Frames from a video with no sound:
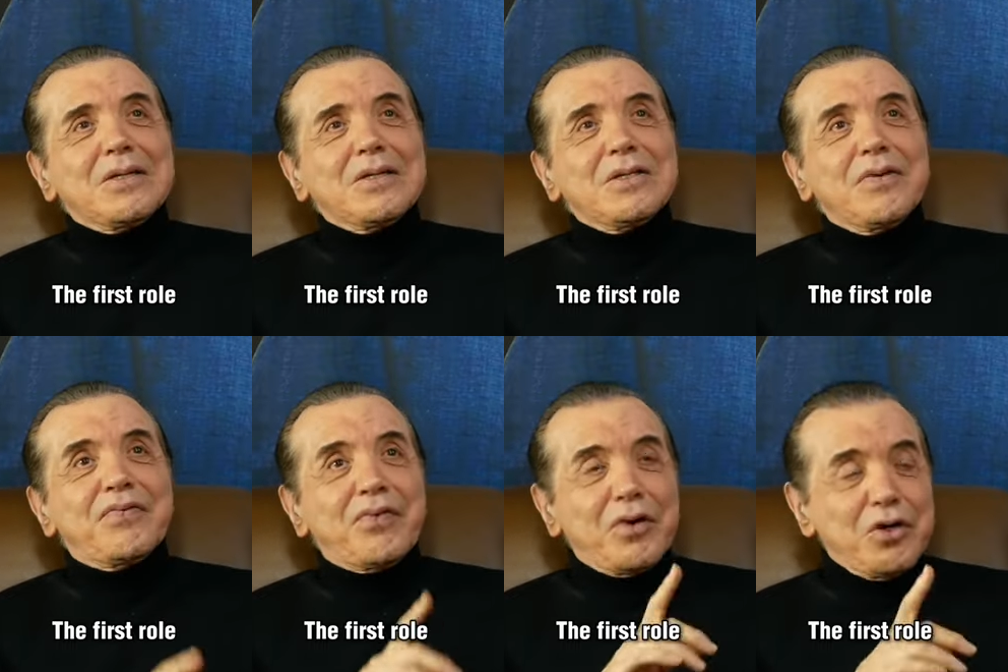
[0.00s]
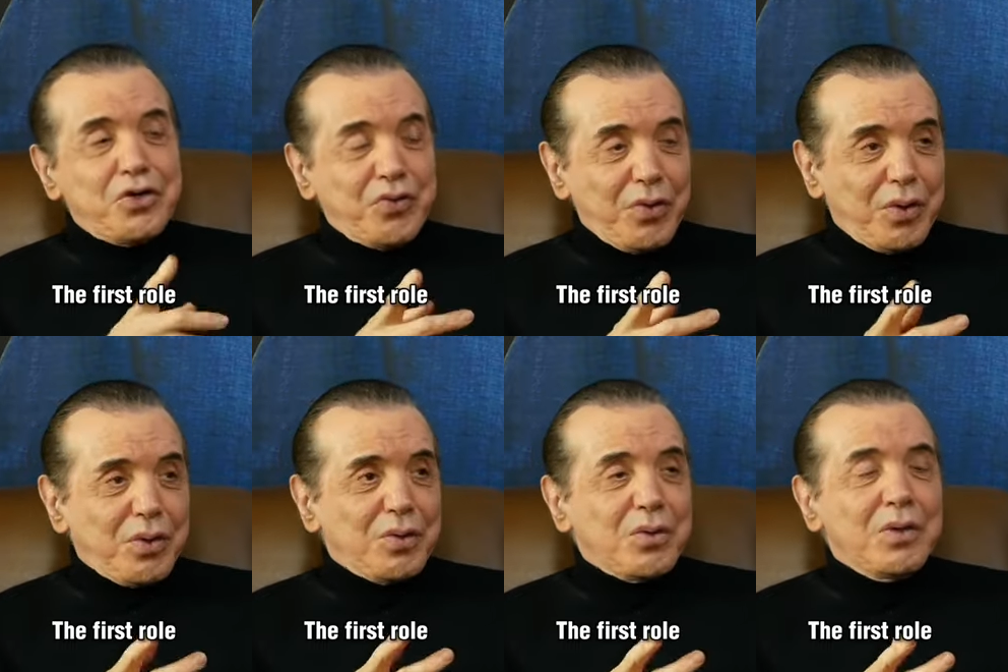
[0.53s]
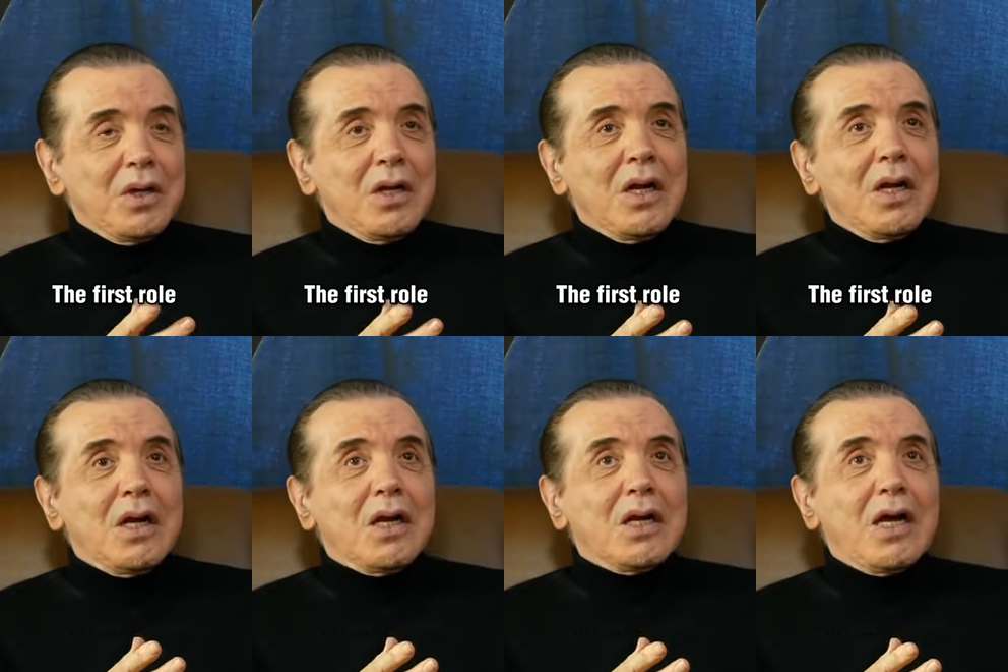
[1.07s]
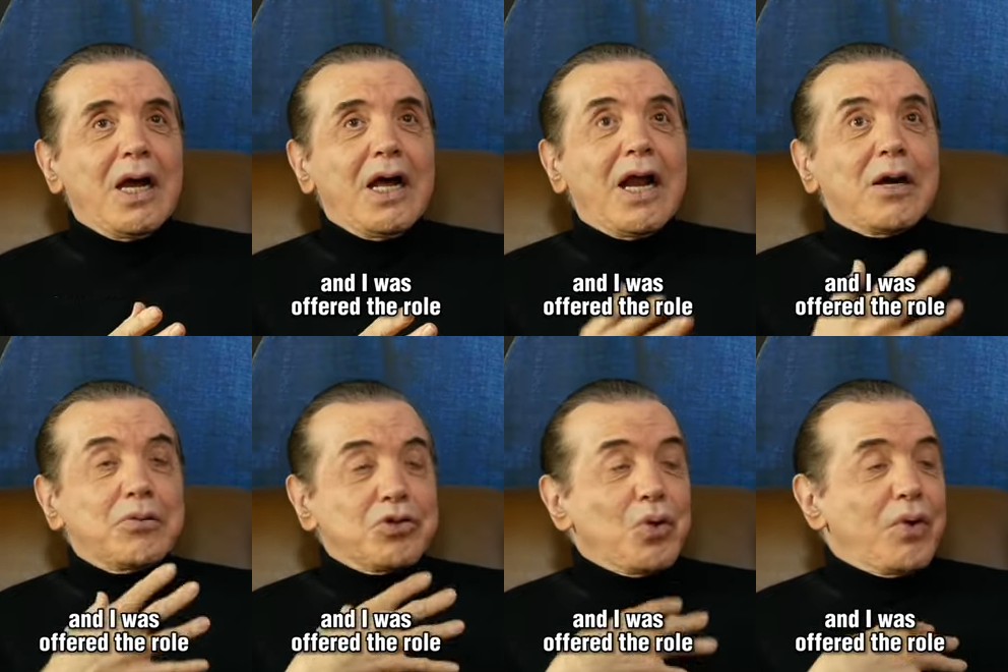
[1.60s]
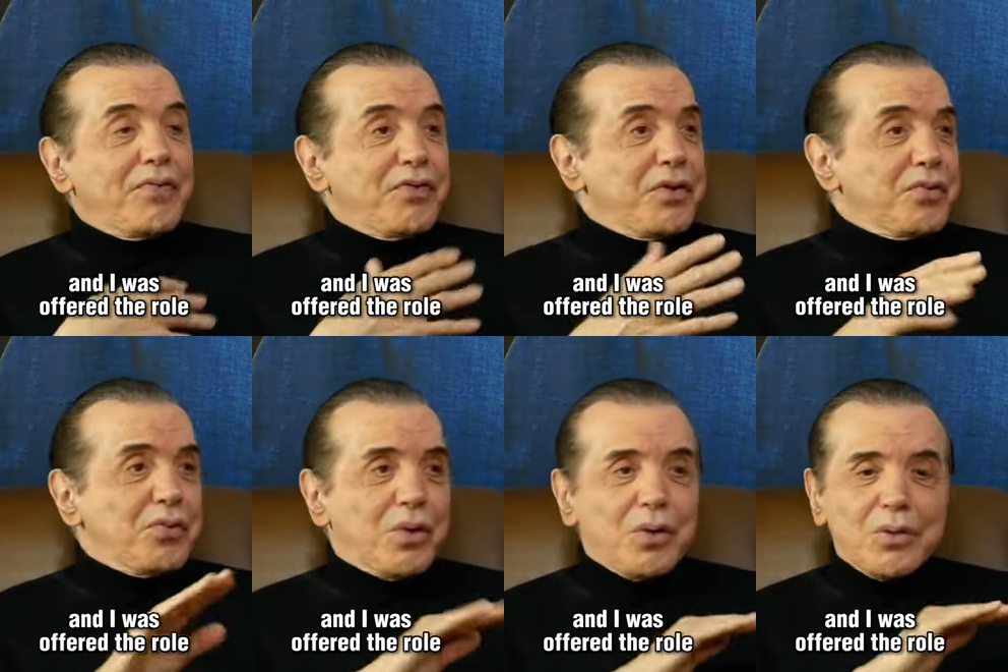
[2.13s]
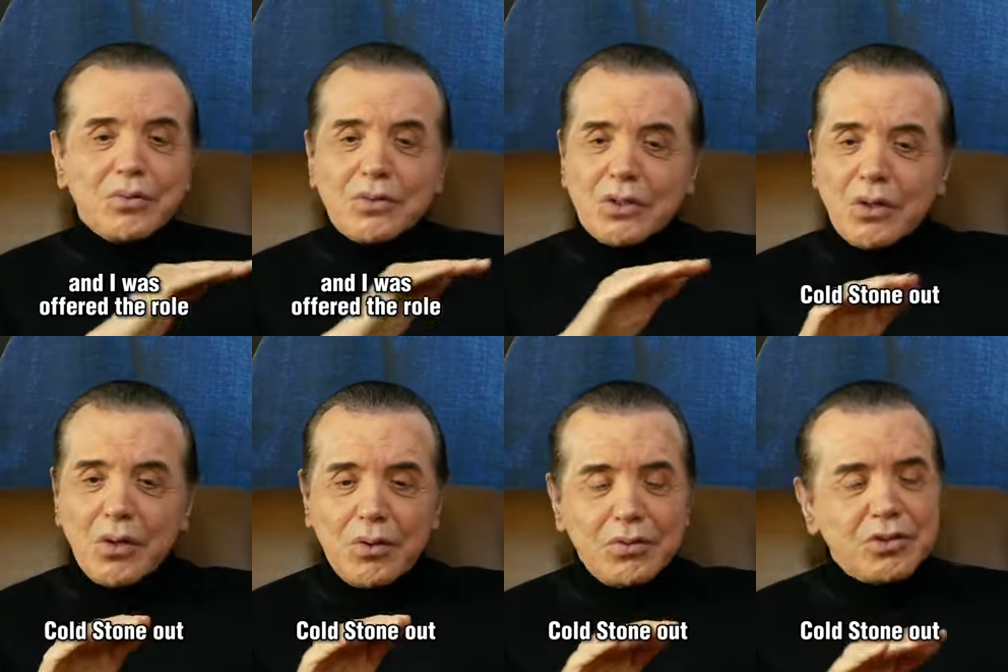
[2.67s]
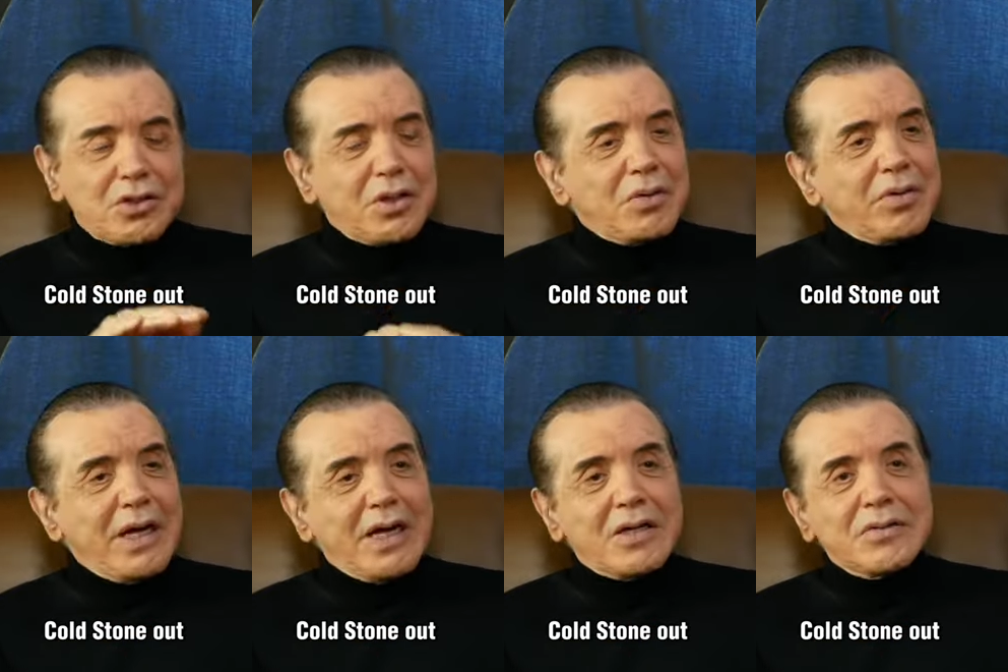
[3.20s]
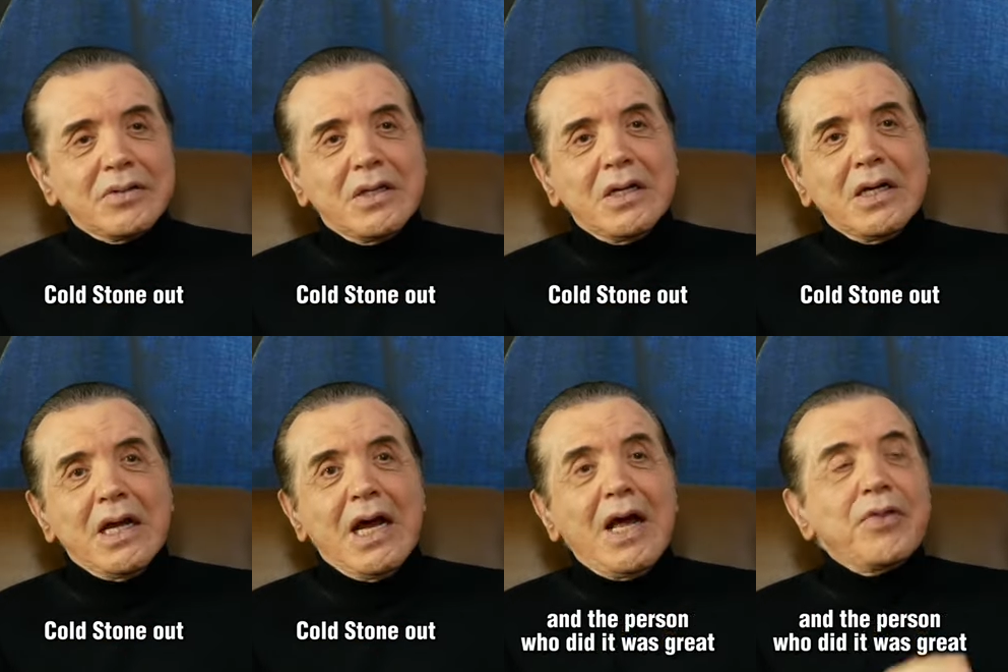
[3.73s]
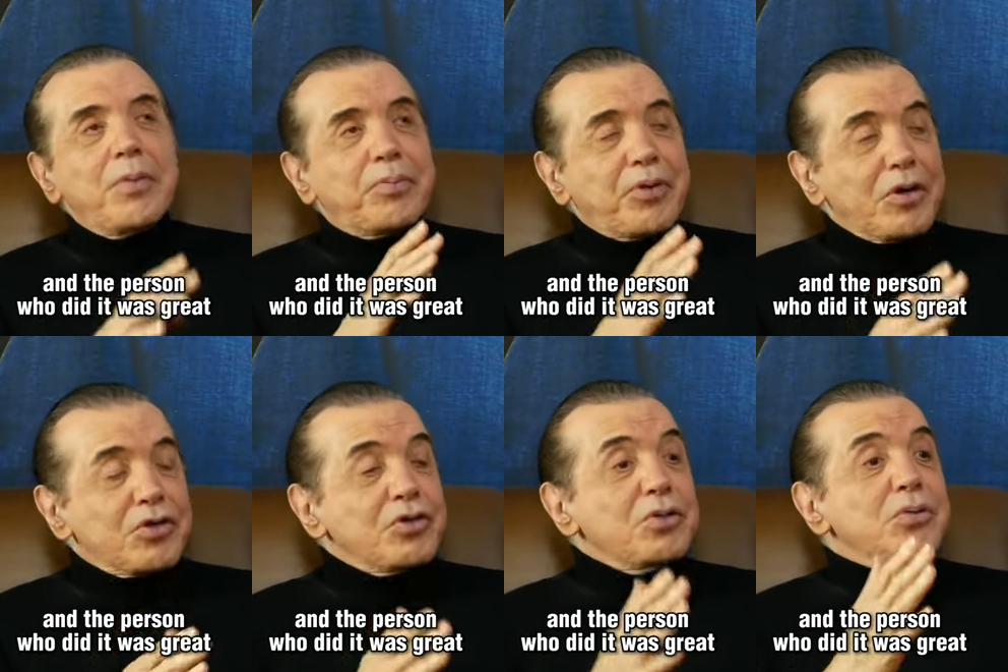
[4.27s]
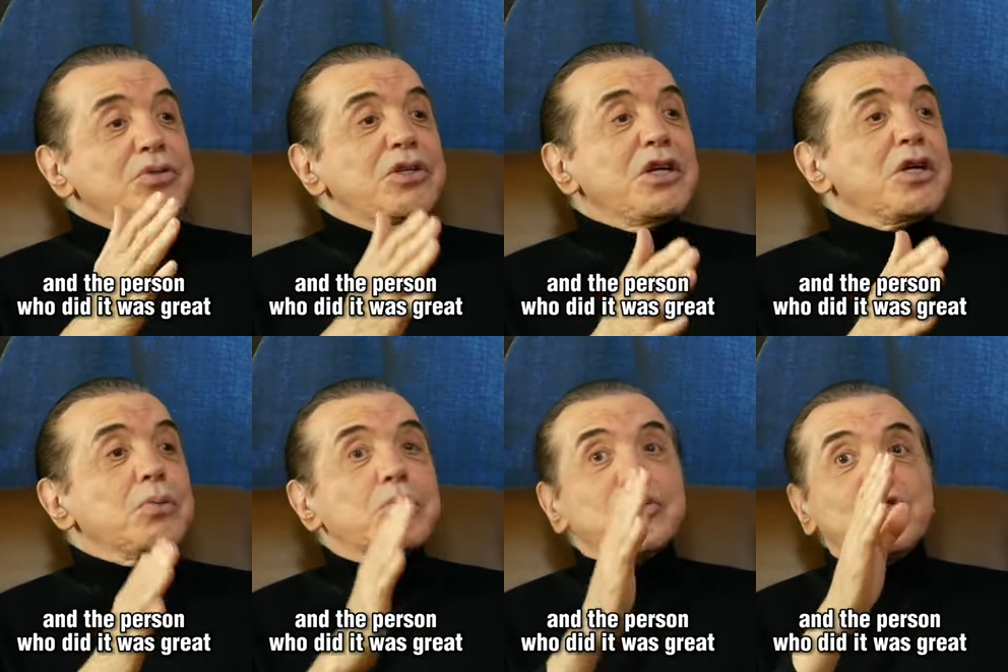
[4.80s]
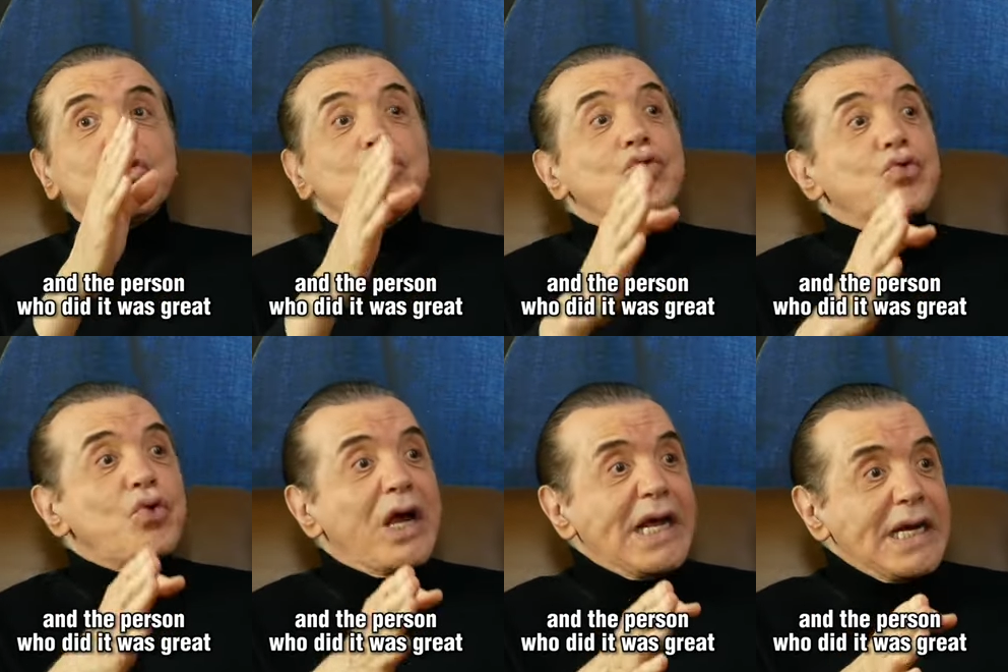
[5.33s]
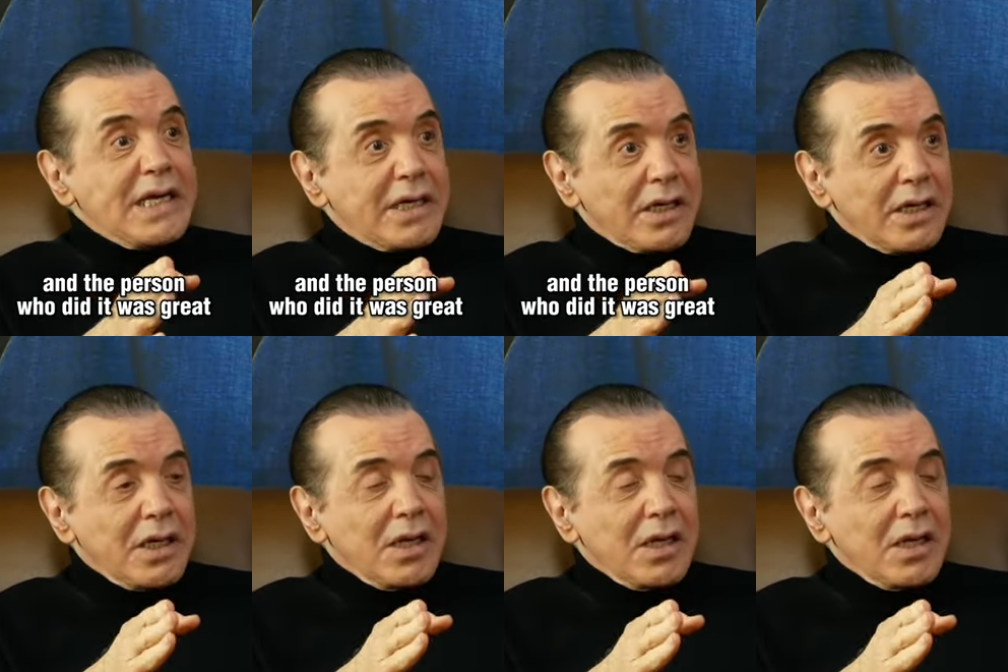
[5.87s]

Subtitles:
The first role, and I was offered the role, Cold Stone Out, and the person who did it was great,